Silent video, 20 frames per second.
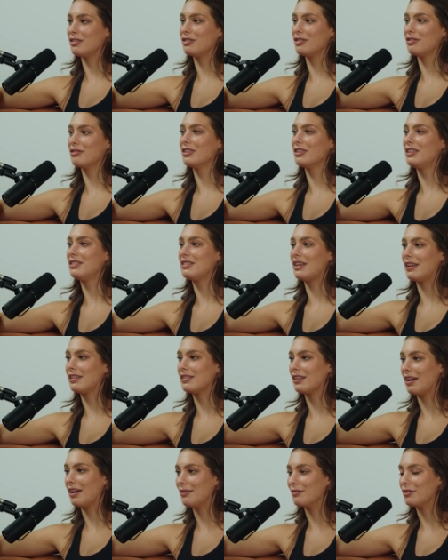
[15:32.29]
You really take
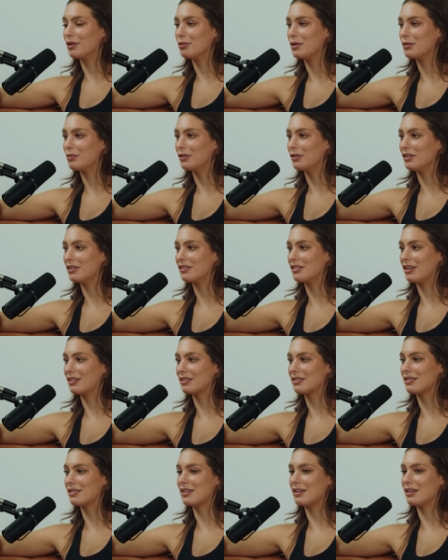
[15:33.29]
time for people to talk
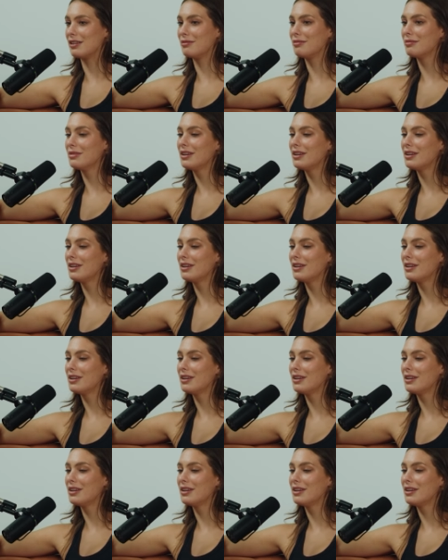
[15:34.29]
to them.